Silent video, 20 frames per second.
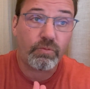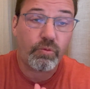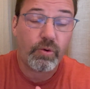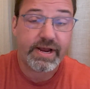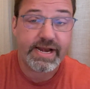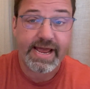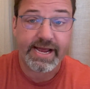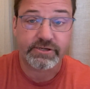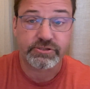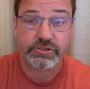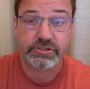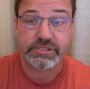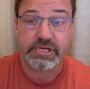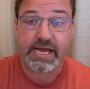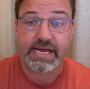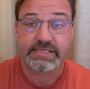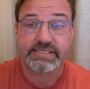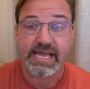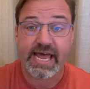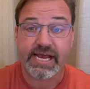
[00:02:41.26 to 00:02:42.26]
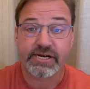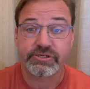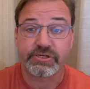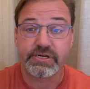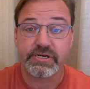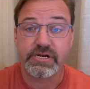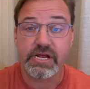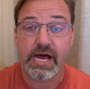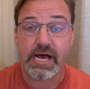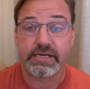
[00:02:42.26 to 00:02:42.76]
what exercise actually
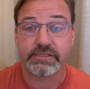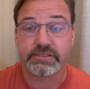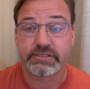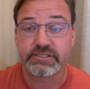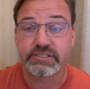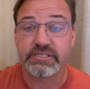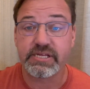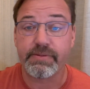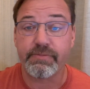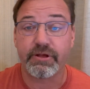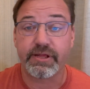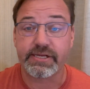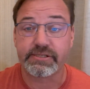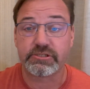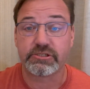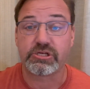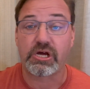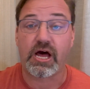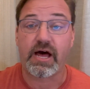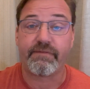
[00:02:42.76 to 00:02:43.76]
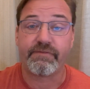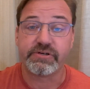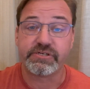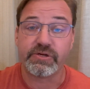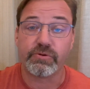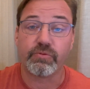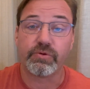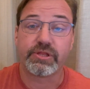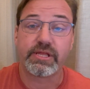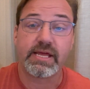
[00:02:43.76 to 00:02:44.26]
does, stimulates autophagy
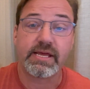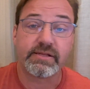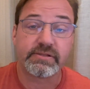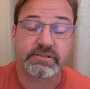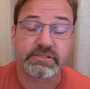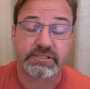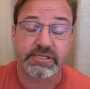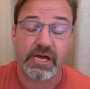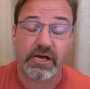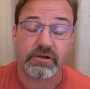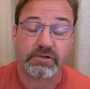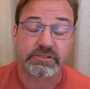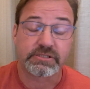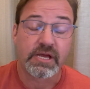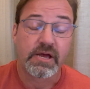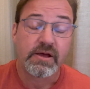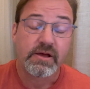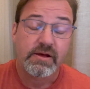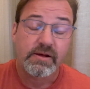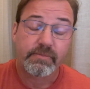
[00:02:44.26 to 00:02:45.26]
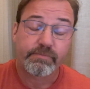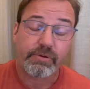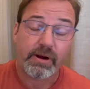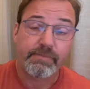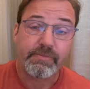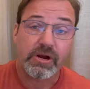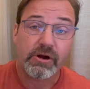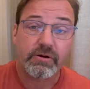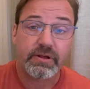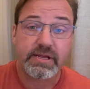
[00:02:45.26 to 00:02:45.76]
within cells,
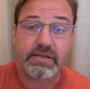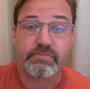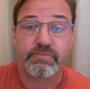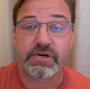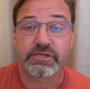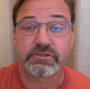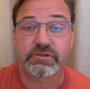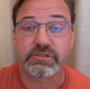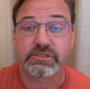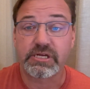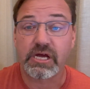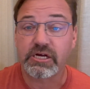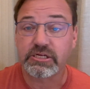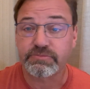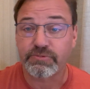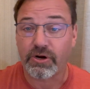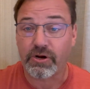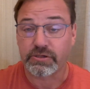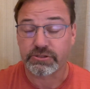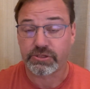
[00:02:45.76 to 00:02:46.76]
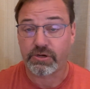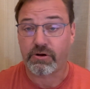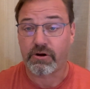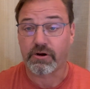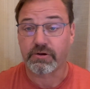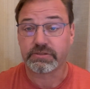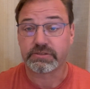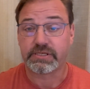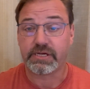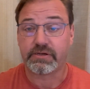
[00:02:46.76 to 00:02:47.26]
primarily in muscle cells, but also
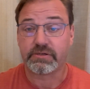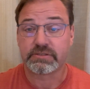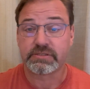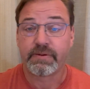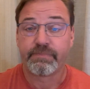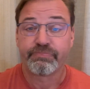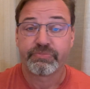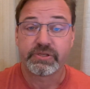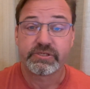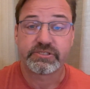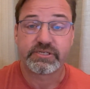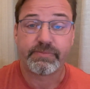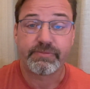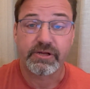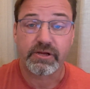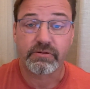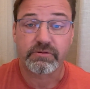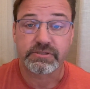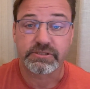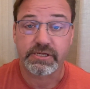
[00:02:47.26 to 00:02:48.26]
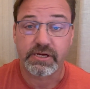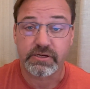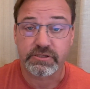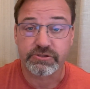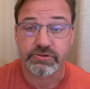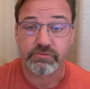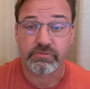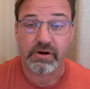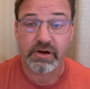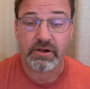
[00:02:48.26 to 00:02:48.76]
heart cells, some of the other cells
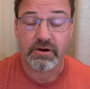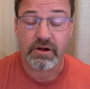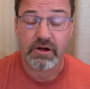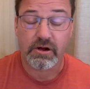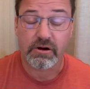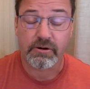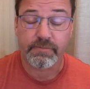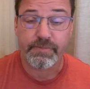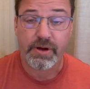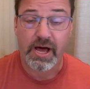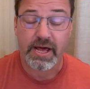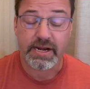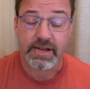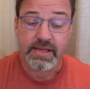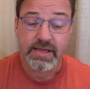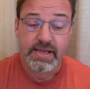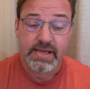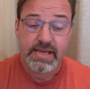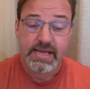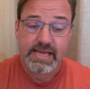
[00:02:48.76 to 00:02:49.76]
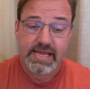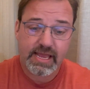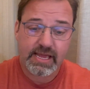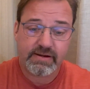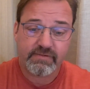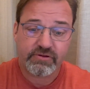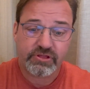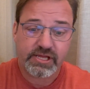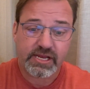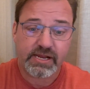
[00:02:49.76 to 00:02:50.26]
throughout our body. And
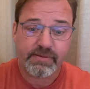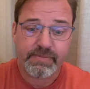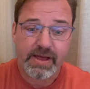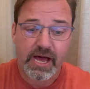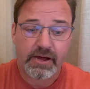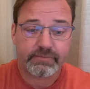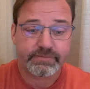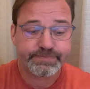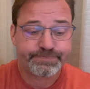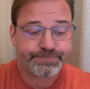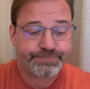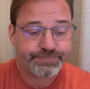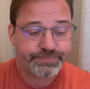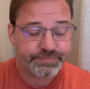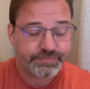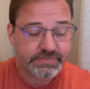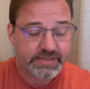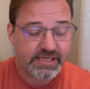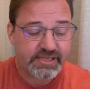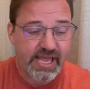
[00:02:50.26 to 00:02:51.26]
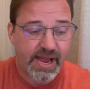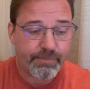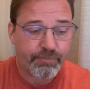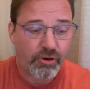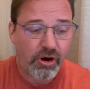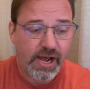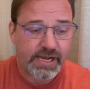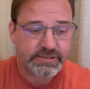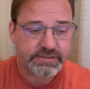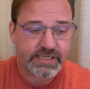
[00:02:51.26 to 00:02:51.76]
if you think about that
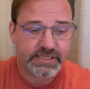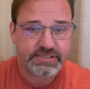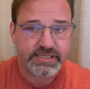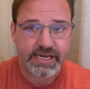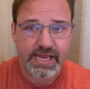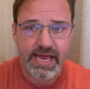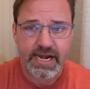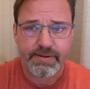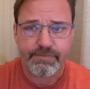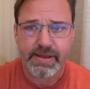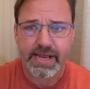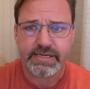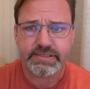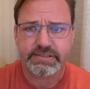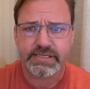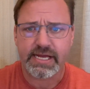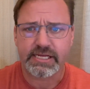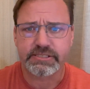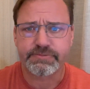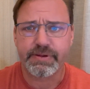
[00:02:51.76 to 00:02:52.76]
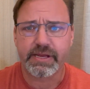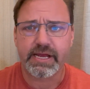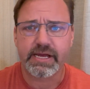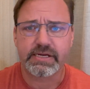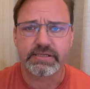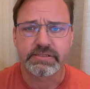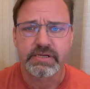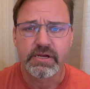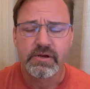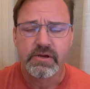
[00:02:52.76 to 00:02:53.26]
process, it kind of makes sense
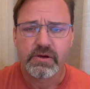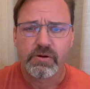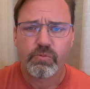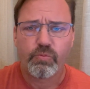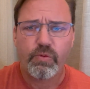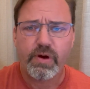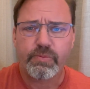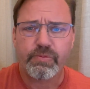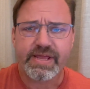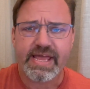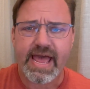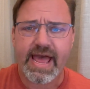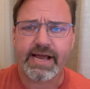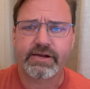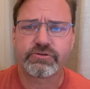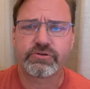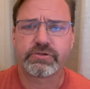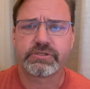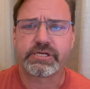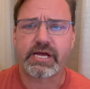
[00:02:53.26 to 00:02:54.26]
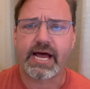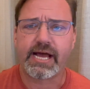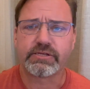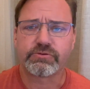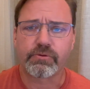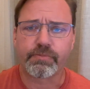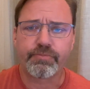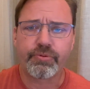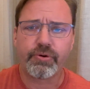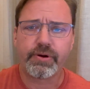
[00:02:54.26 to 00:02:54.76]
because when we exercise,
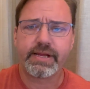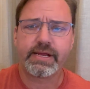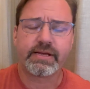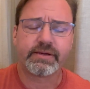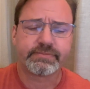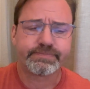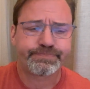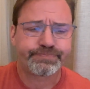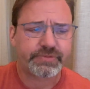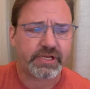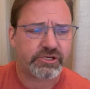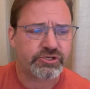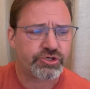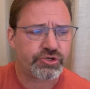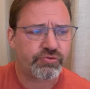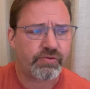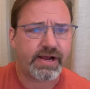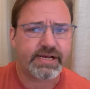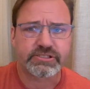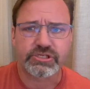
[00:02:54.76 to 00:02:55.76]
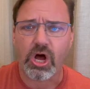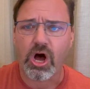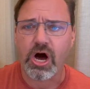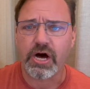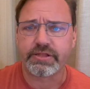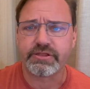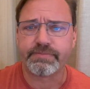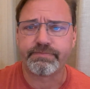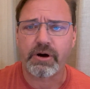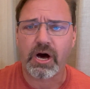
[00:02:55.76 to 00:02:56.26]
we're putting a, a stress
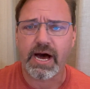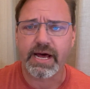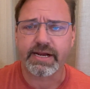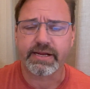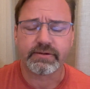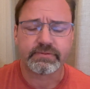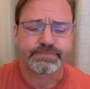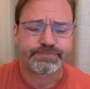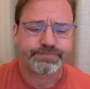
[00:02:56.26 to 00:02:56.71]
on the body